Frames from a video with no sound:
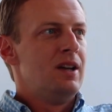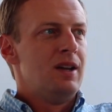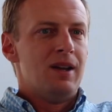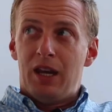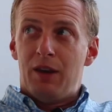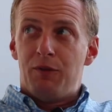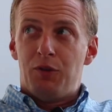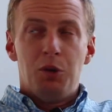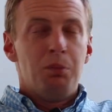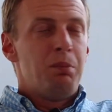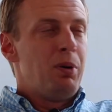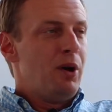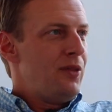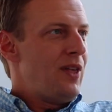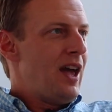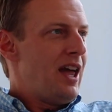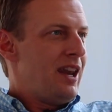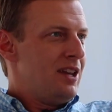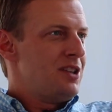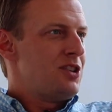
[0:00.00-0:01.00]
And if you put
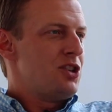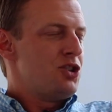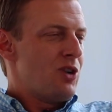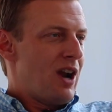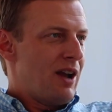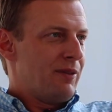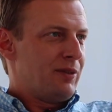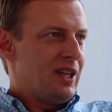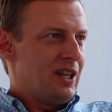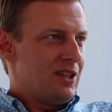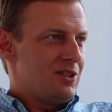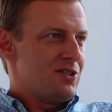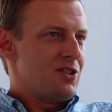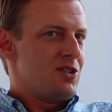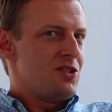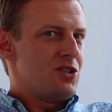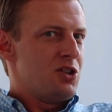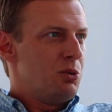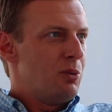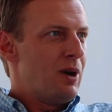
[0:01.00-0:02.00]
that into
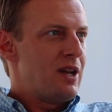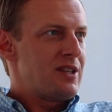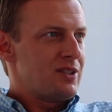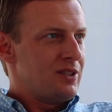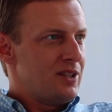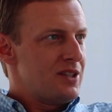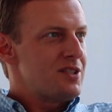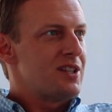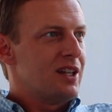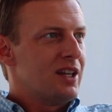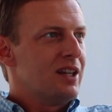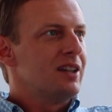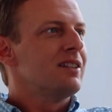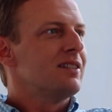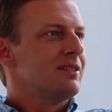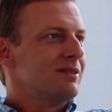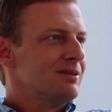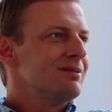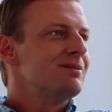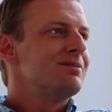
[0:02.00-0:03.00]
DraftKings' US
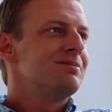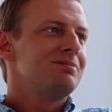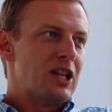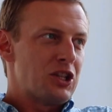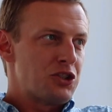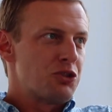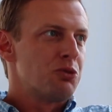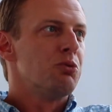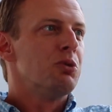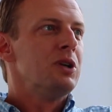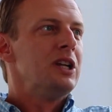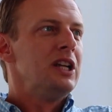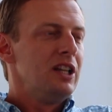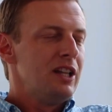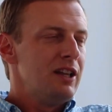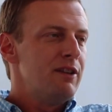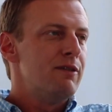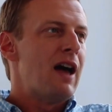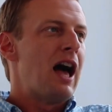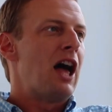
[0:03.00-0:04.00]
listing, that's
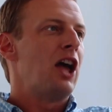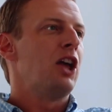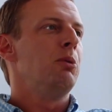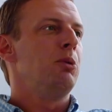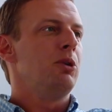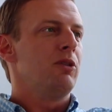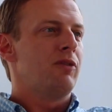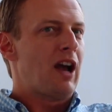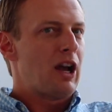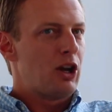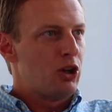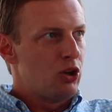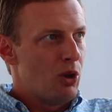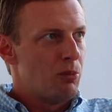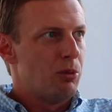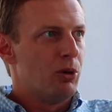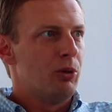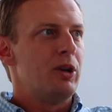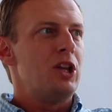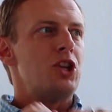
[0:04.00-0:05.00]
really valuable. You've got
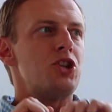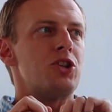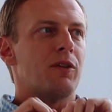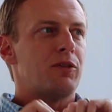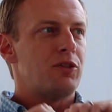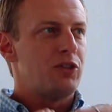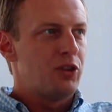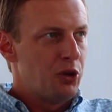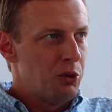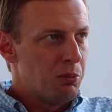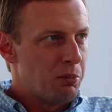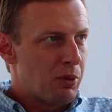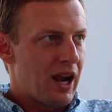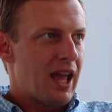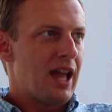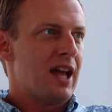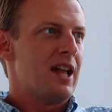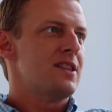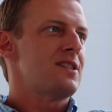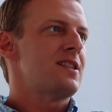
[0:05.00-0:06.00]
global reach. You have 2
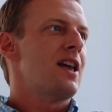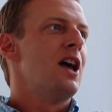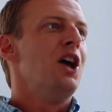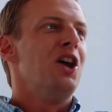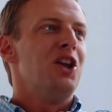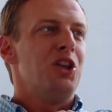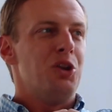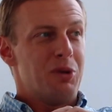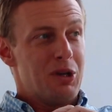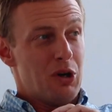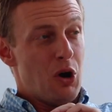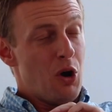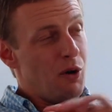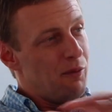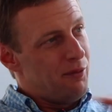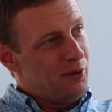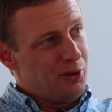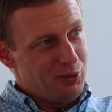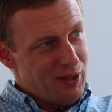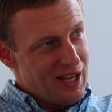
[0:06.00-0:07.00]
brands. You get all
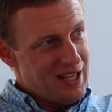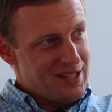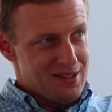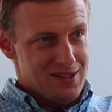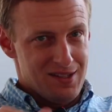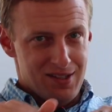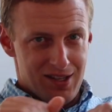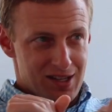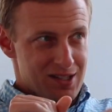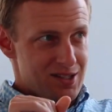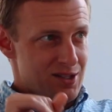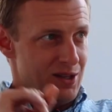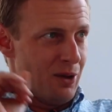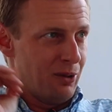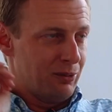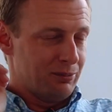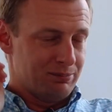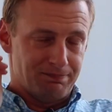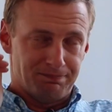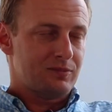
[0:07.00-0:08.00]
of their licenses.
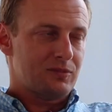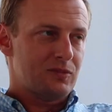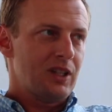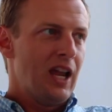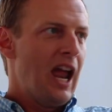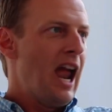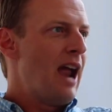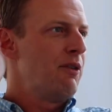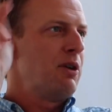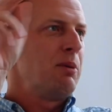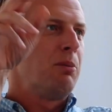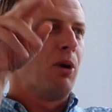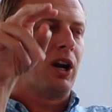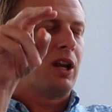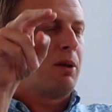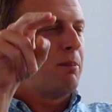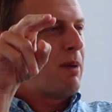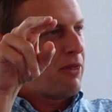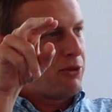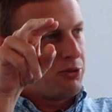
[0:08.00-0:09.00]
So every
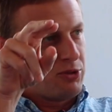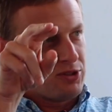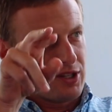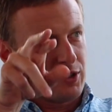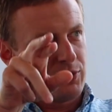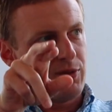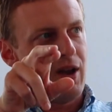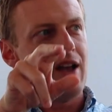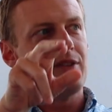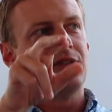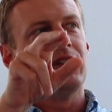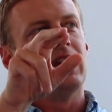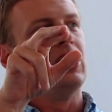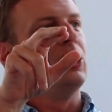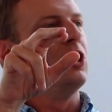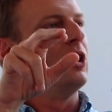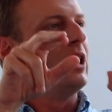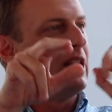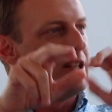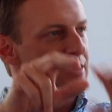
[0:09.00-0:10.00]
market Bet365's
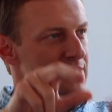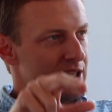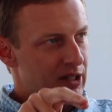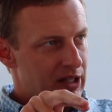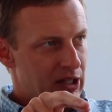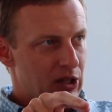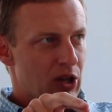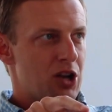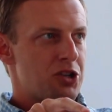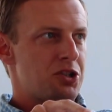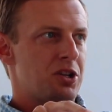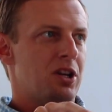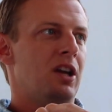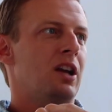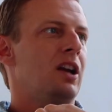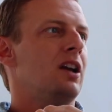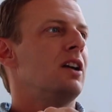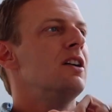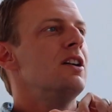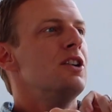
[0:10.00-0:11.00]
in, you're instantly
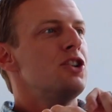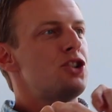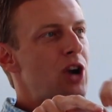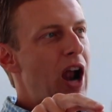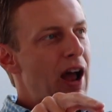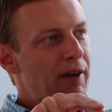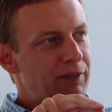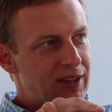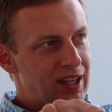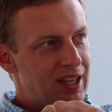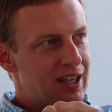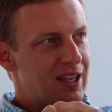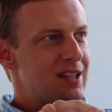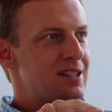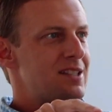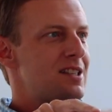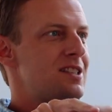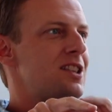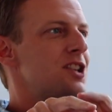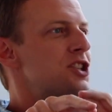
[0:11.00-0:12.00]
launching
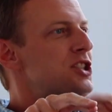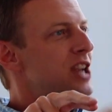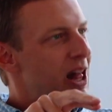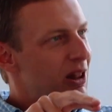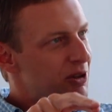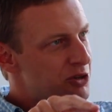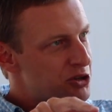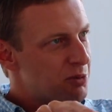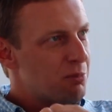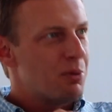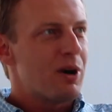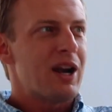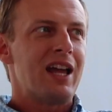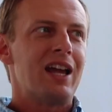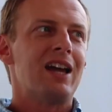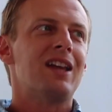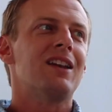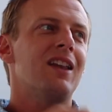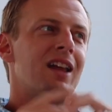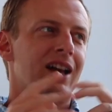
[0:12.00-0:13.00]
DraftKings as the challenger brand.